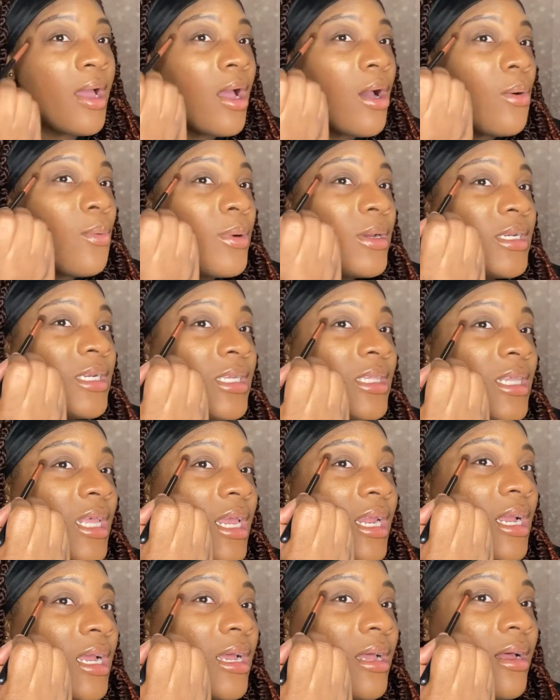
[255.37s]
We're just
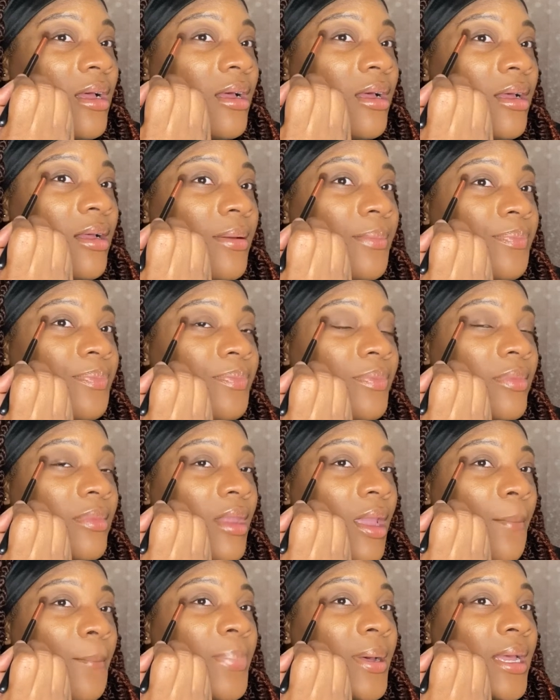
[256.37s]
gonna
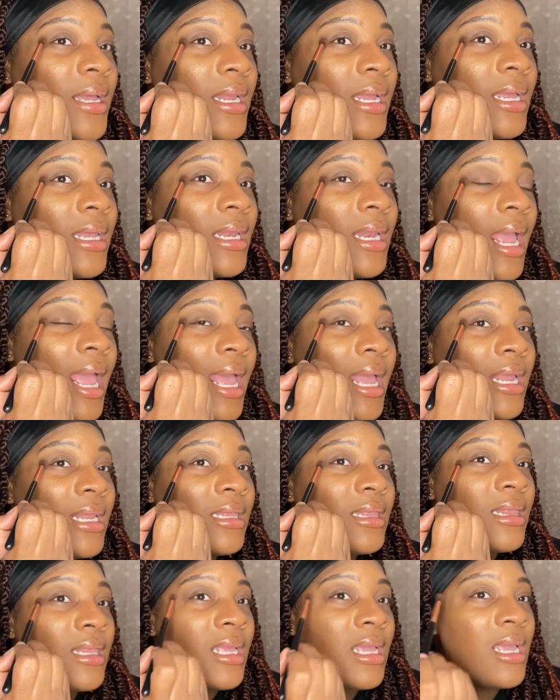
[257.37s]
put it
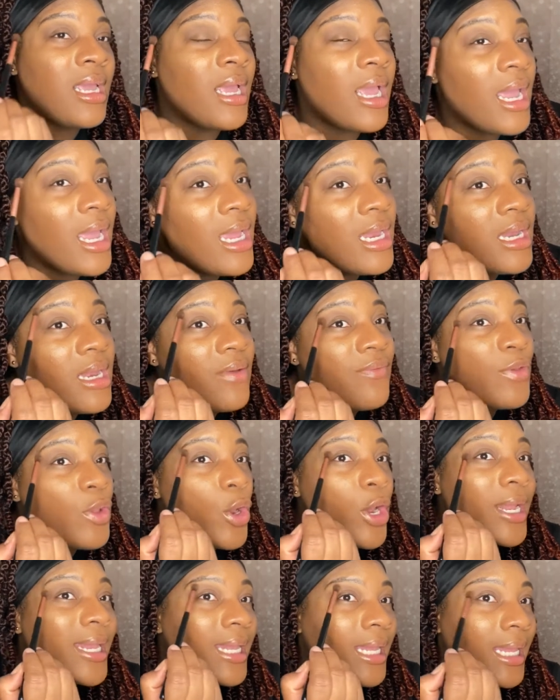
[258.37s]
at the end of
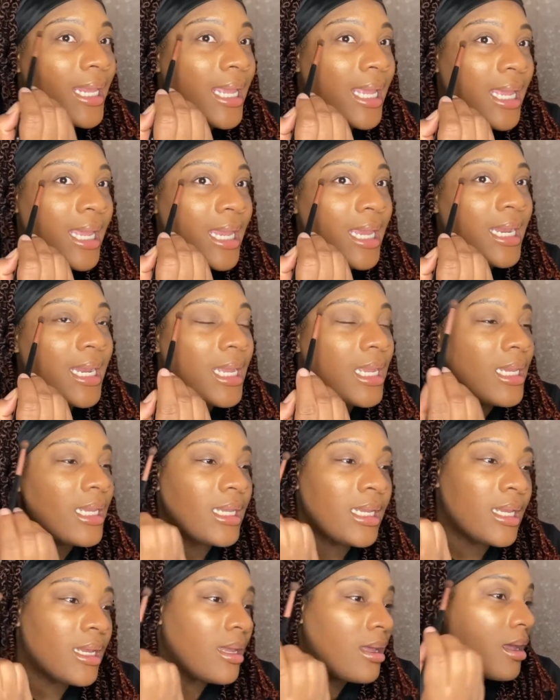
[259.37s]
your lid
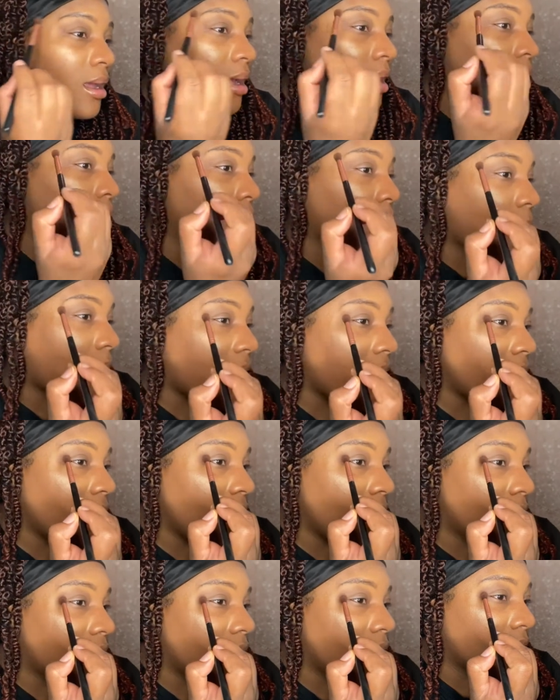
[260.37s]
right
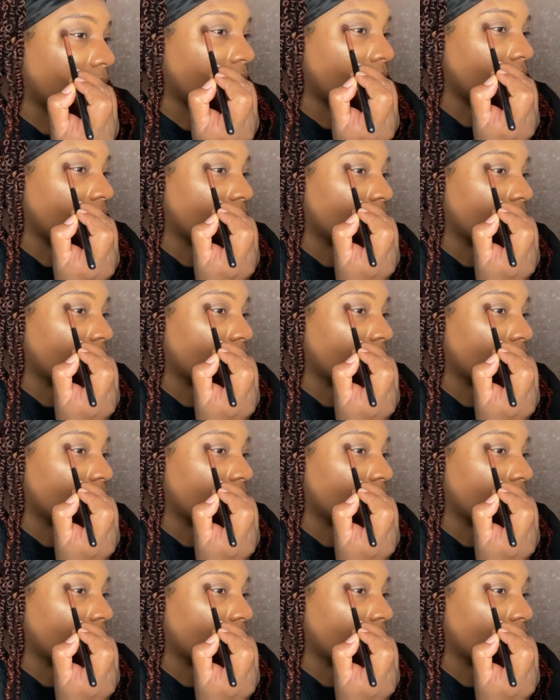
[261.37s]
here,